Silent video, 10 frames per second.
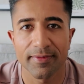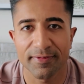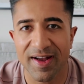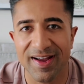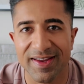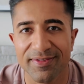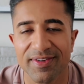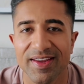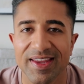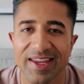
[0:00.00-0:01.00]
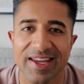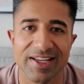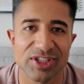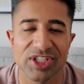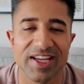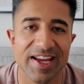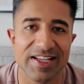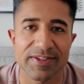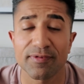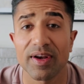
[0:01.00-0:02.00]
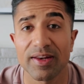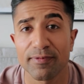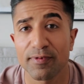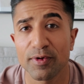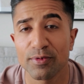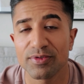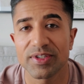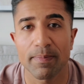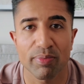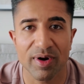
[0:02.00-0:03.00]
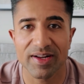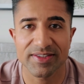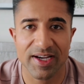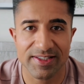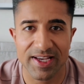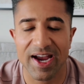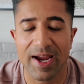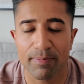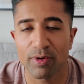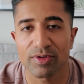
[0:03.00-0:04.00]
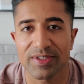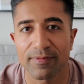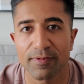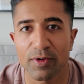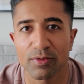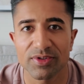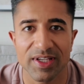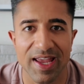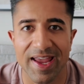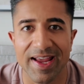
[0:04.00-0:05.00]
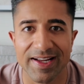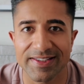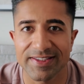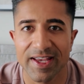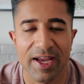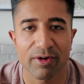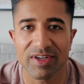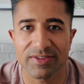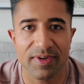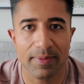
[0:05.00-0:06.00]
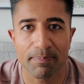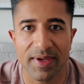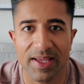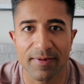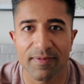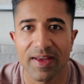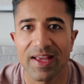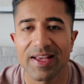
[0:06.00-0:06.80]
5 Eat GH friendly foods, prioritize high protein foods, eggs, grass fed beef,